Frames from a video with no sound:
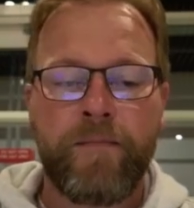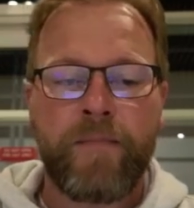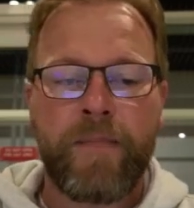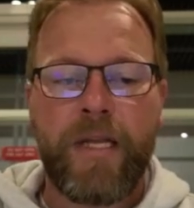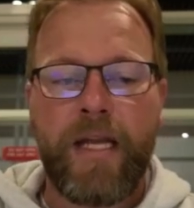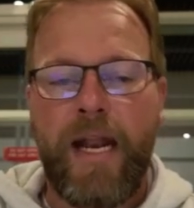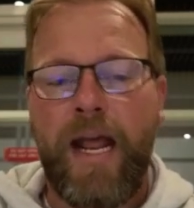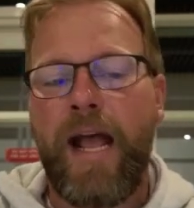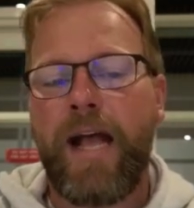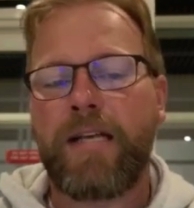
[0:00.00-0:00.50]

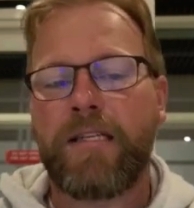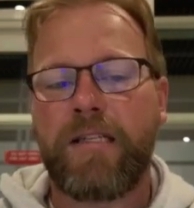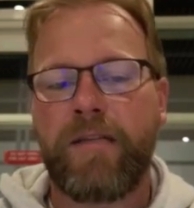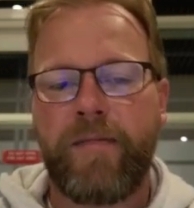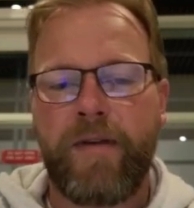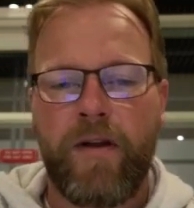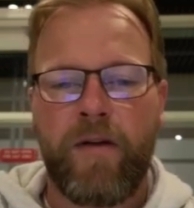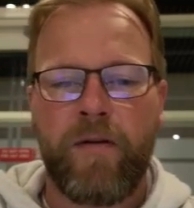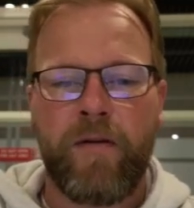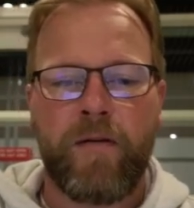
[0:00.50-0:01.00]
It has to
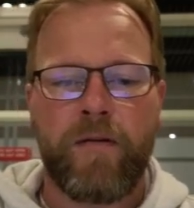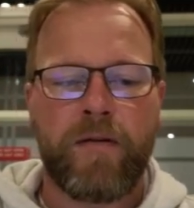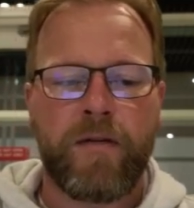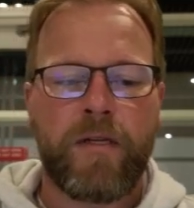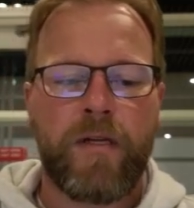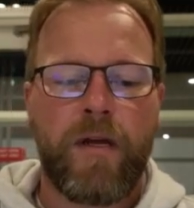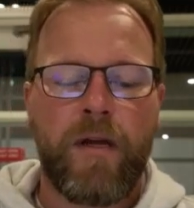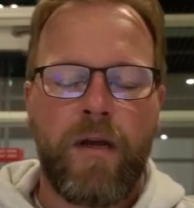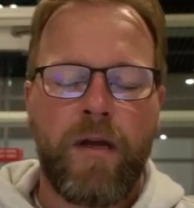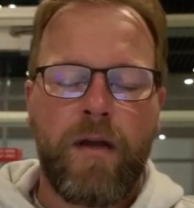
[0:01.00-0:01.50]
be earned
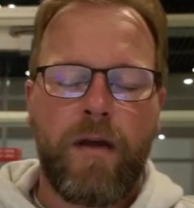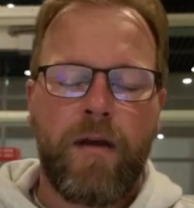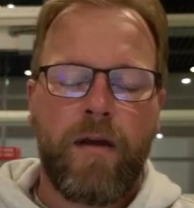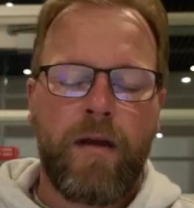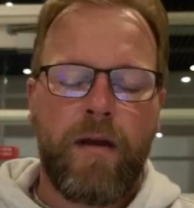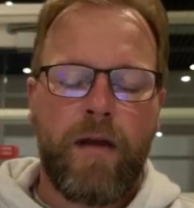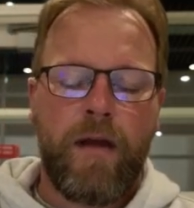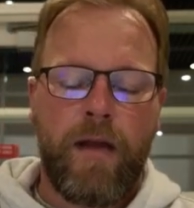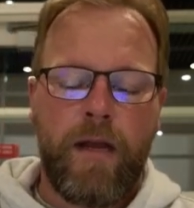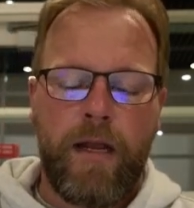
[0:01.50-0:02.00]

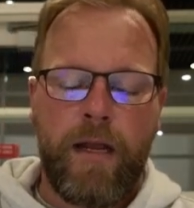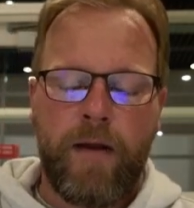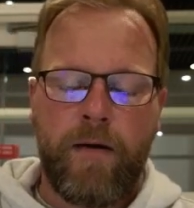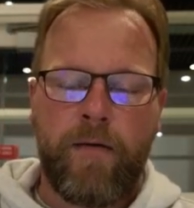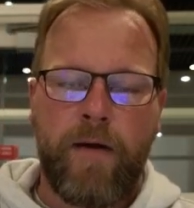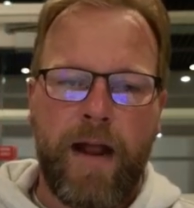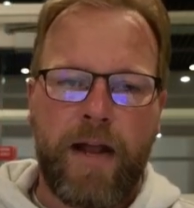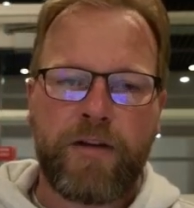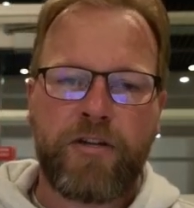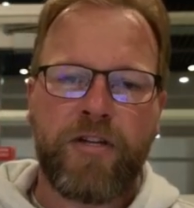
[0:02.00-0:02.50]

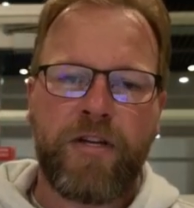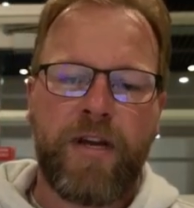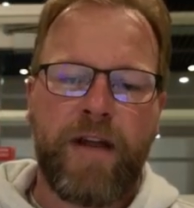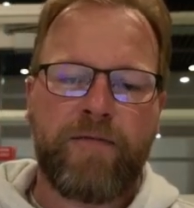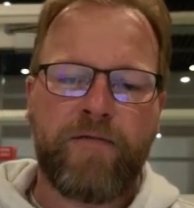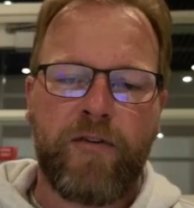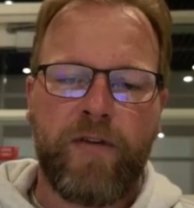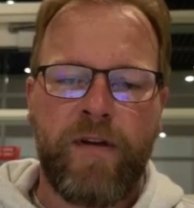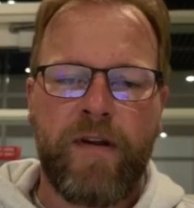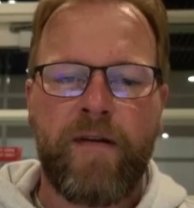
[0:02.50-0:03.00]
interaction
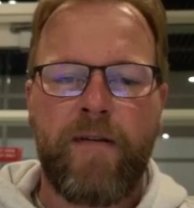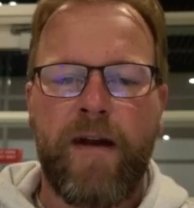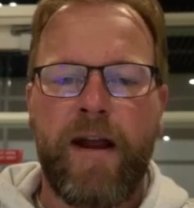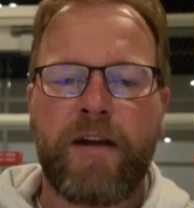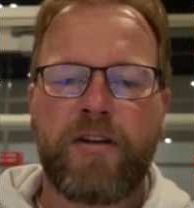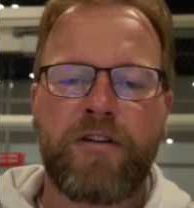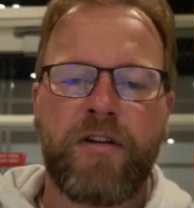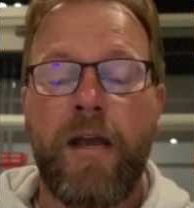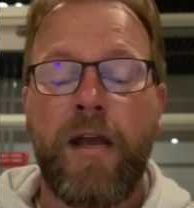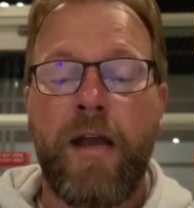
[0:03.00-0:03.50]
after
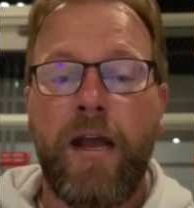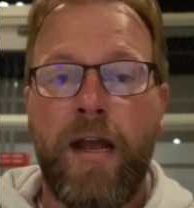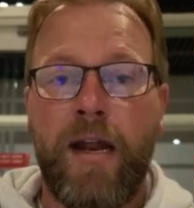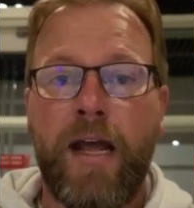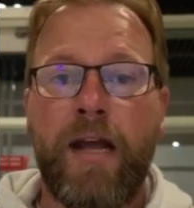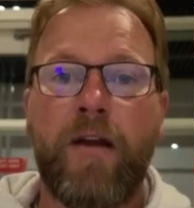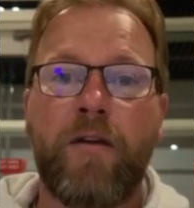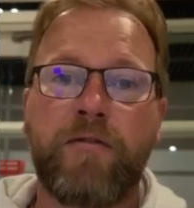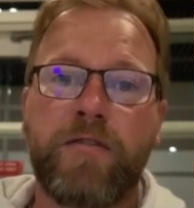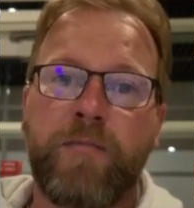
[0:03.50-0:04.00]
interaction, and
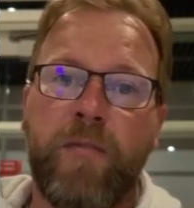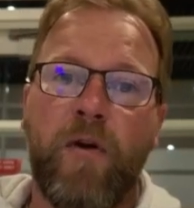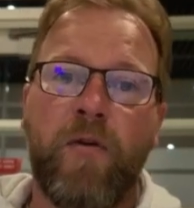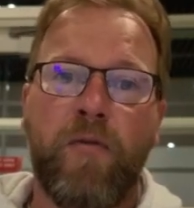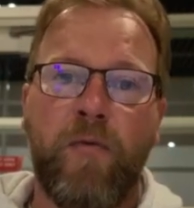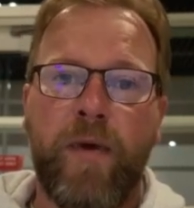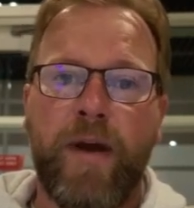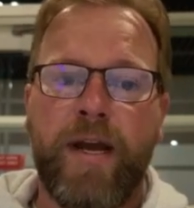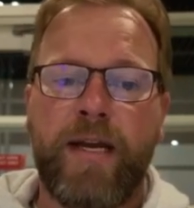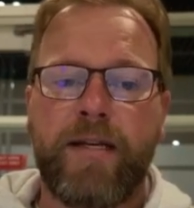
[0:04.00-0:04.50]
that goes both
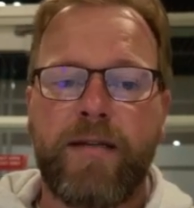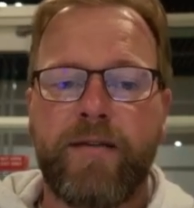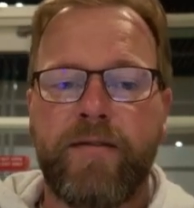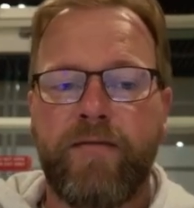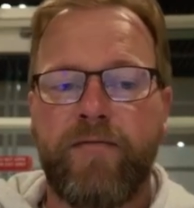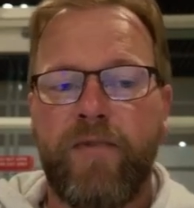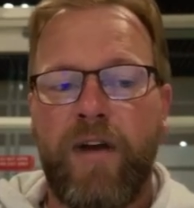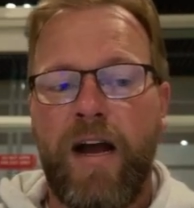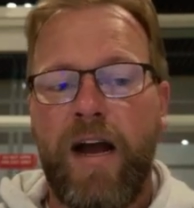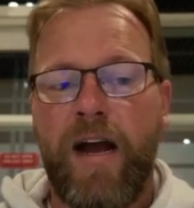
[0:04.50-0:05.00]
ways.
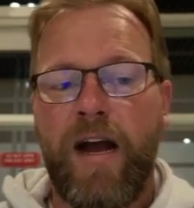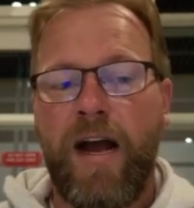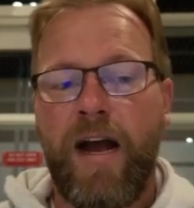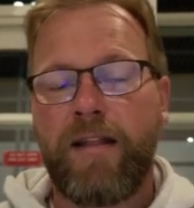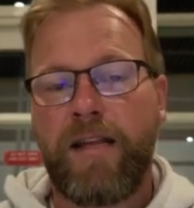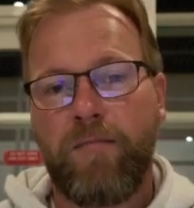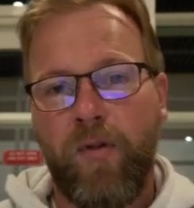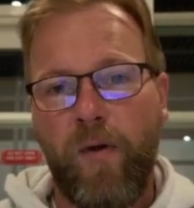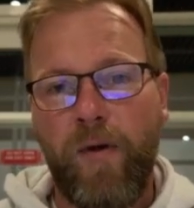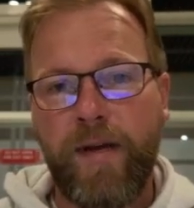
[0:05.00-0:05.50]
On the
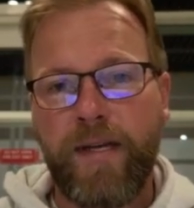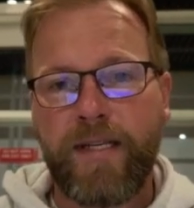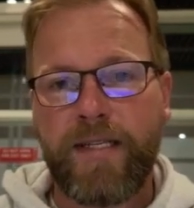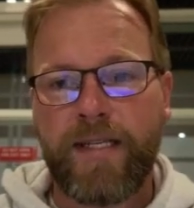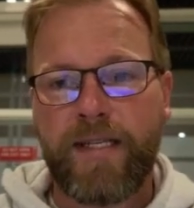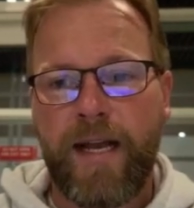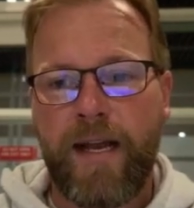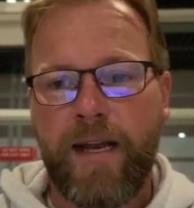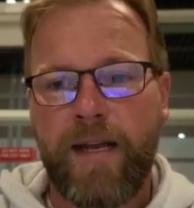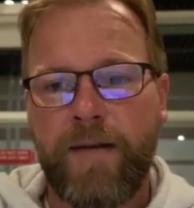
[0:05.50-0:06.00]
employee
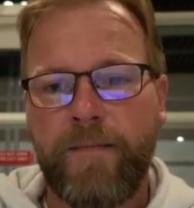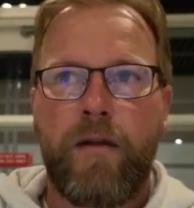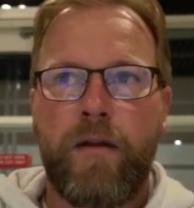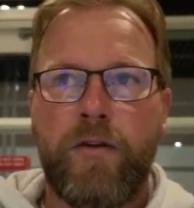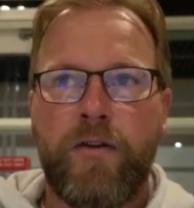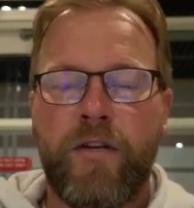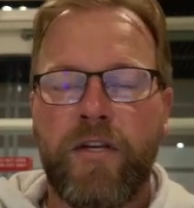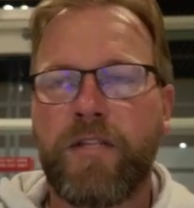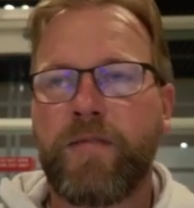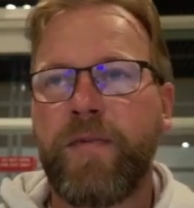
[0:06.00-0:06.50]
side,
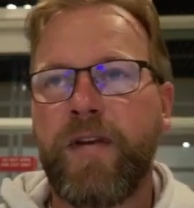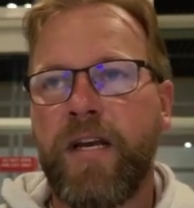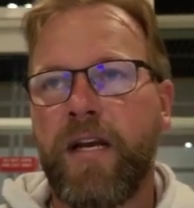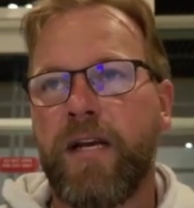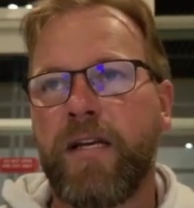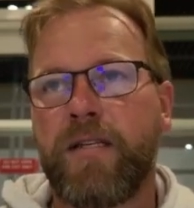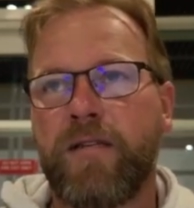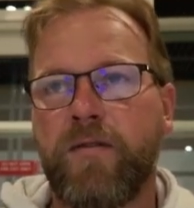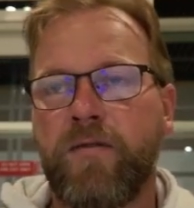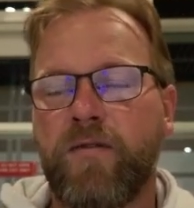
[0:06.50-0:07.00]
just
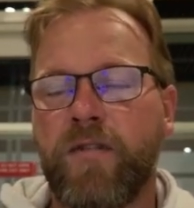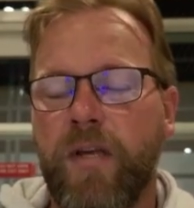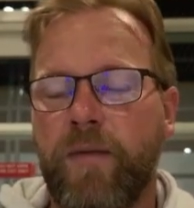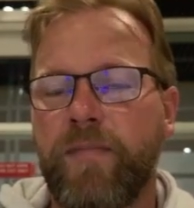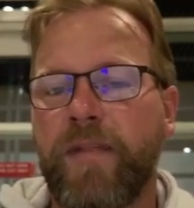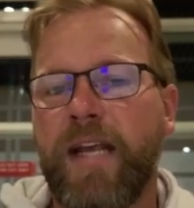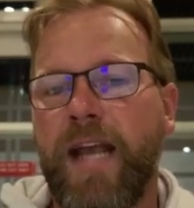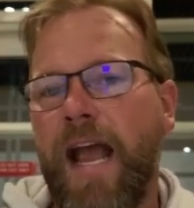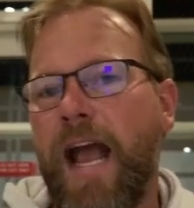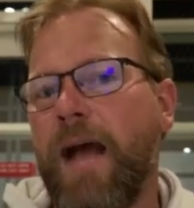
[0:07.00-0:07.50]
because
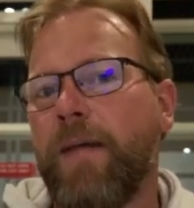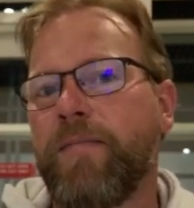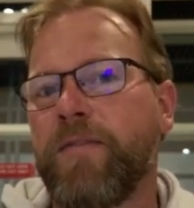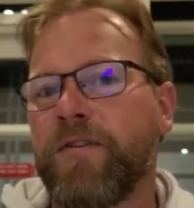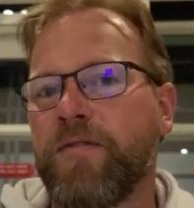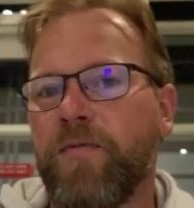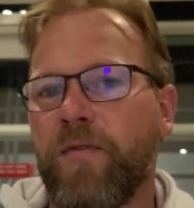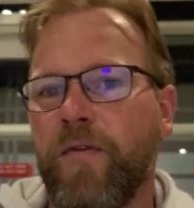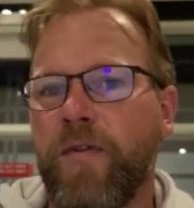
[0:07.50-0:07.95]
something happens where